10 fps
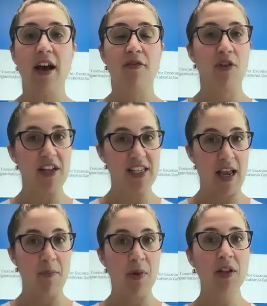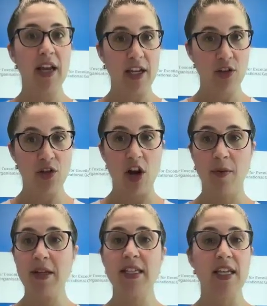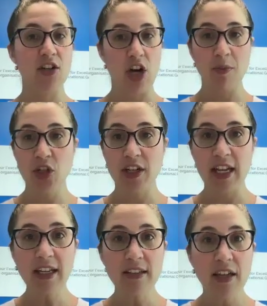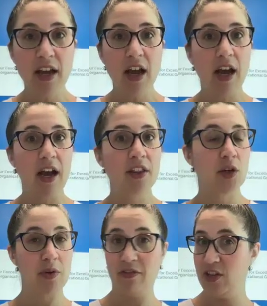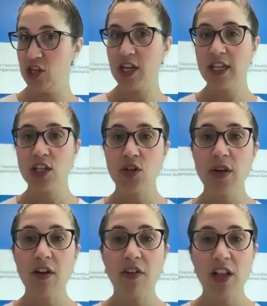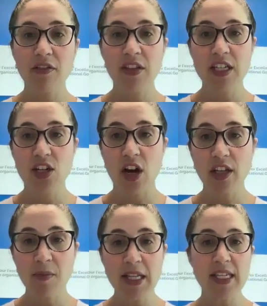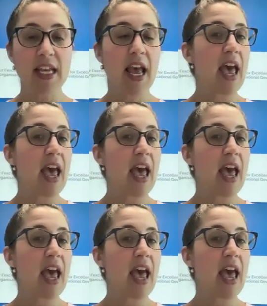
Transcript: for example, in your documents, the adoption date, the revision history of all of these documents,